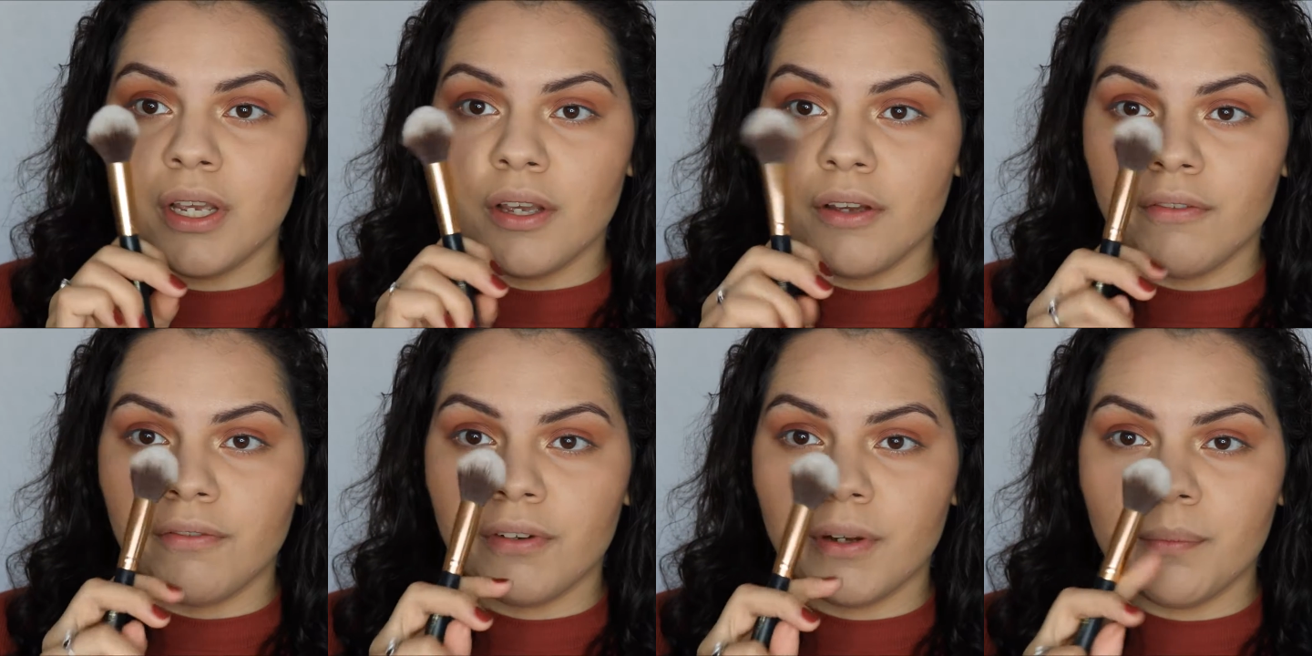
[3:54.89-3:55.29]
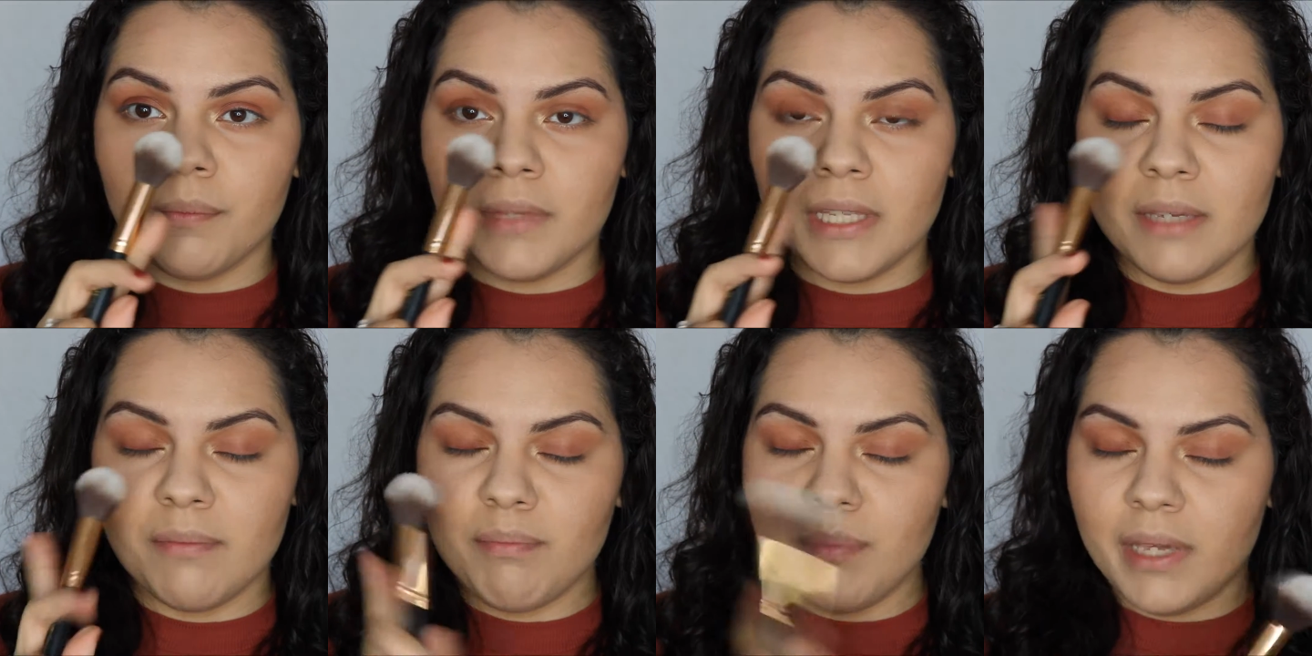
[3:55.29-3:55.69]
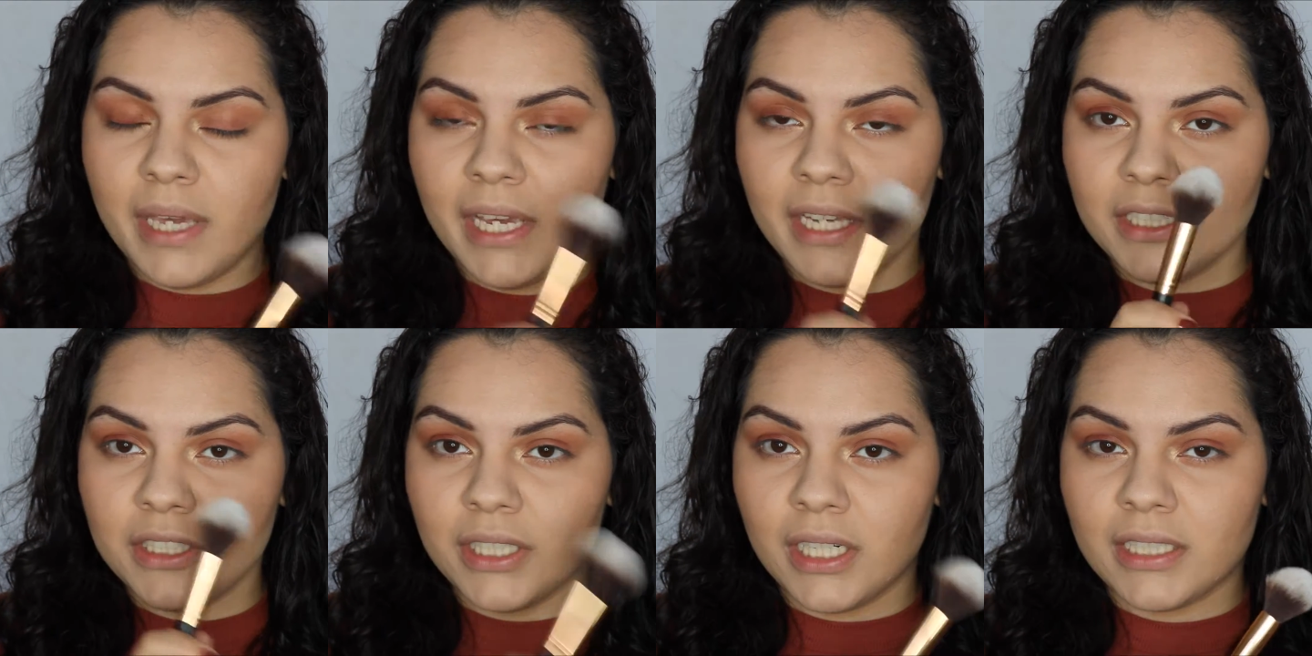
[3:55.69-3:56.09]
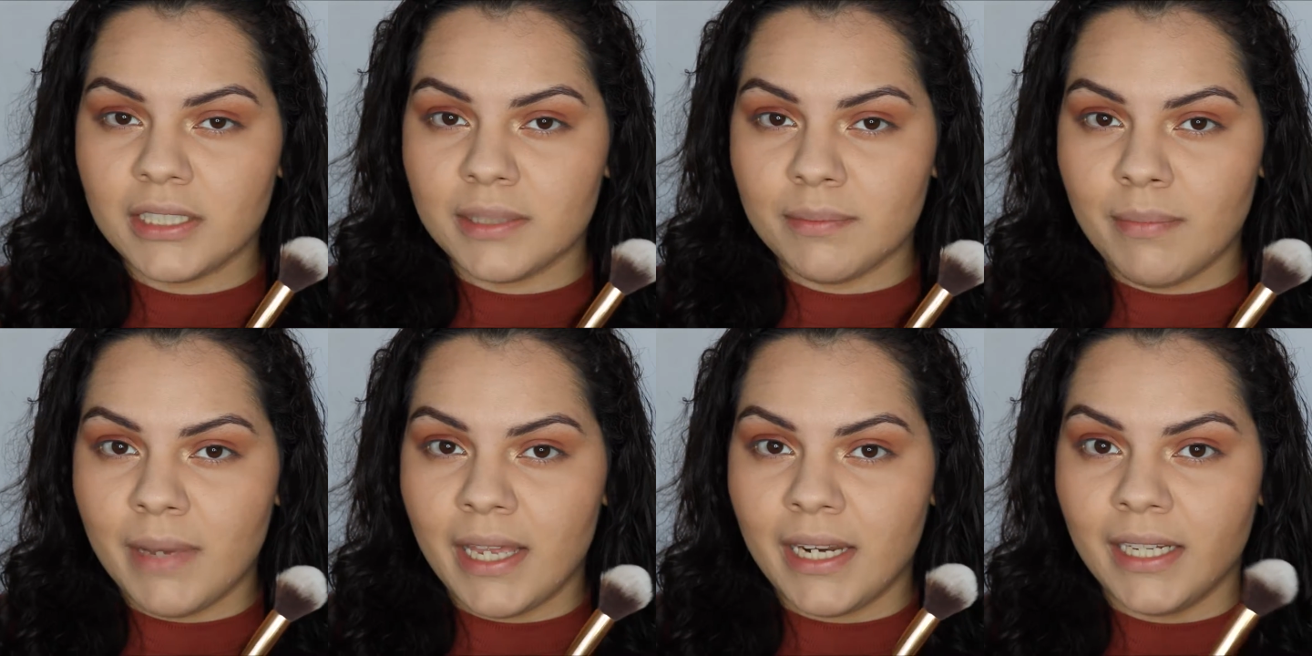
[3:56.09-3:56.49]
from the BH
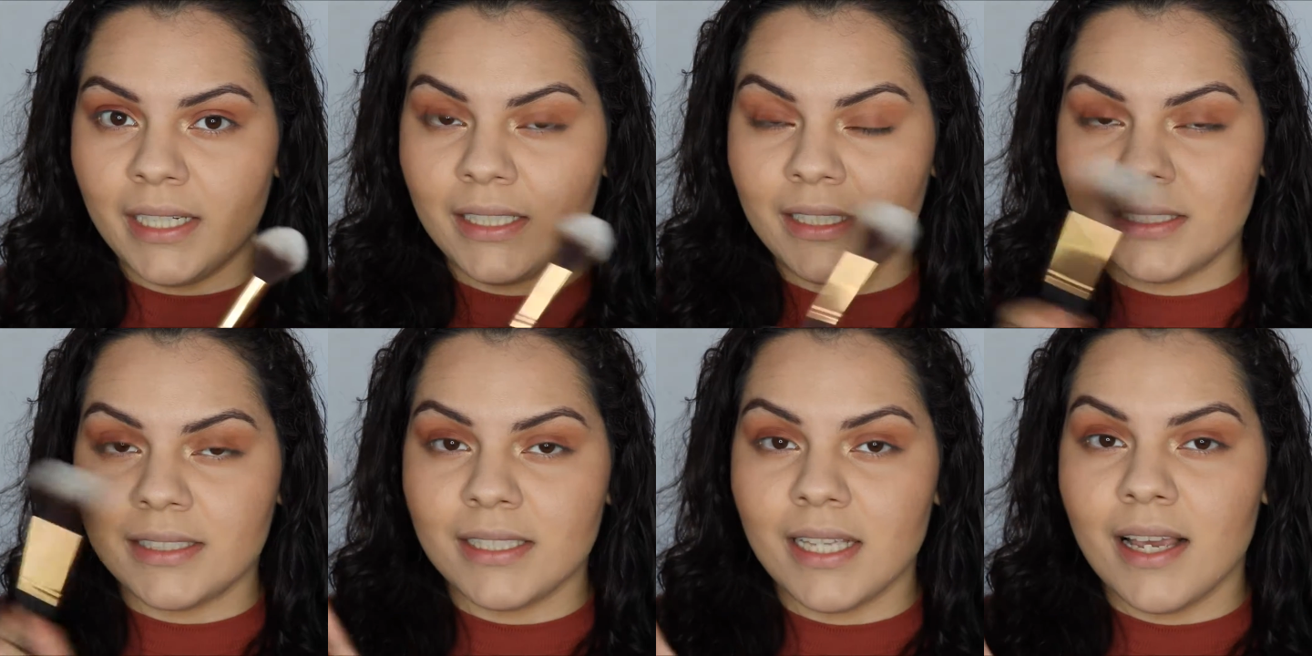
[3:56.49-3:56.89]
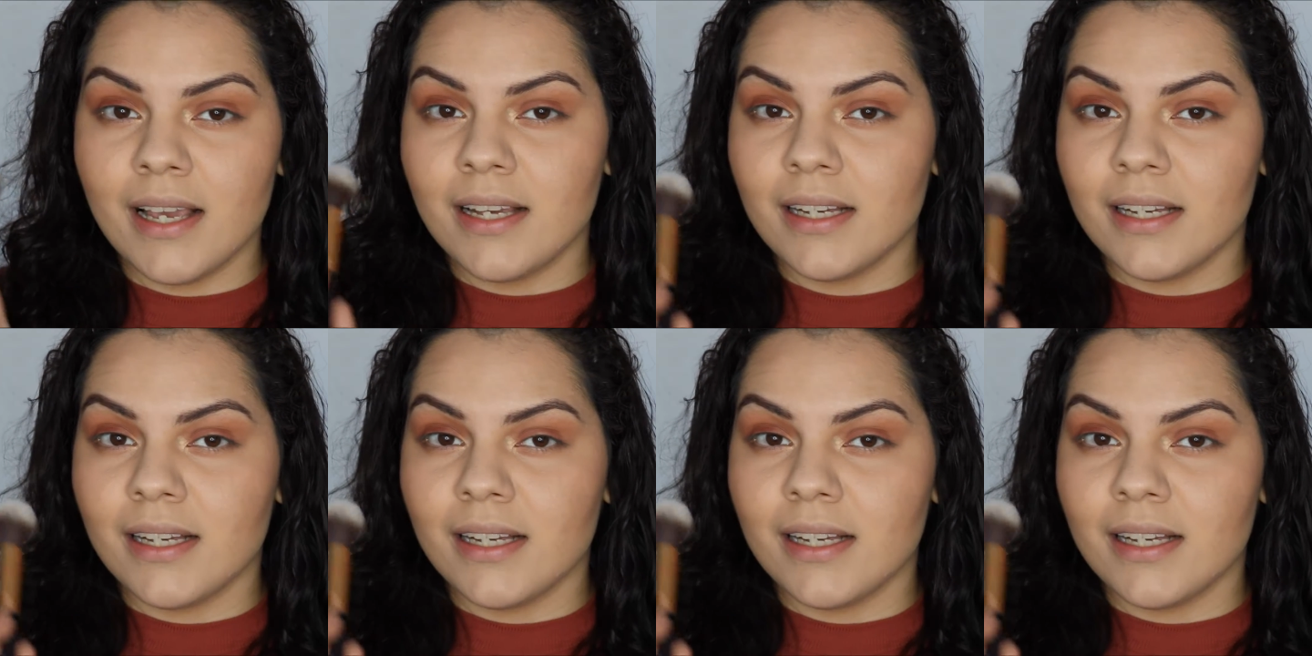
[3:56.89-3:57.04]
Cosmetics